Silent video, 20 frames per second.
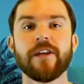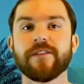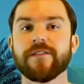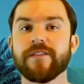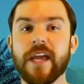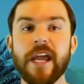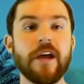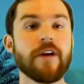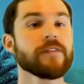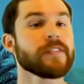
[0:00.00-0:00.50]

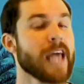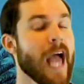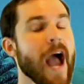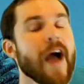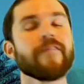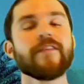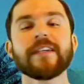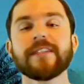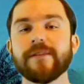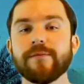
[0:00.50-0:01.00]
Theo's
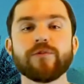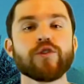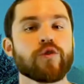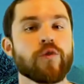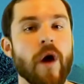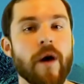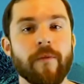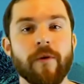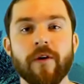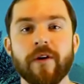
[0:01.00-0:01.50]
having some
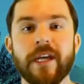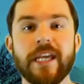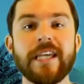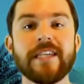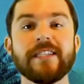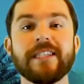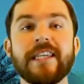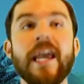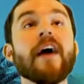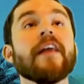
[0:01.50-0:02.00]
trouble.
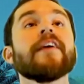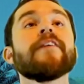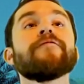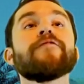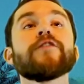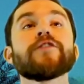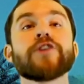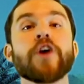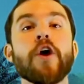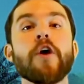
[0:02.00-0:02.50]
He's yelling
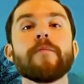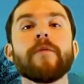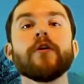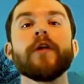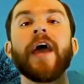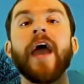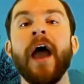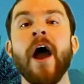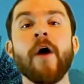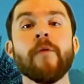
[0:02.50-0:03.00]
for Turbo
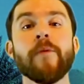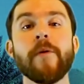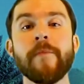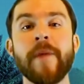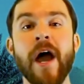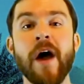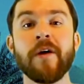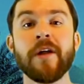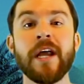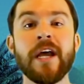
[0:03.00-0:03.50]
to help him
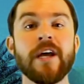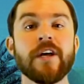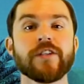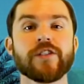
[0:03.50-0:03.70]
out.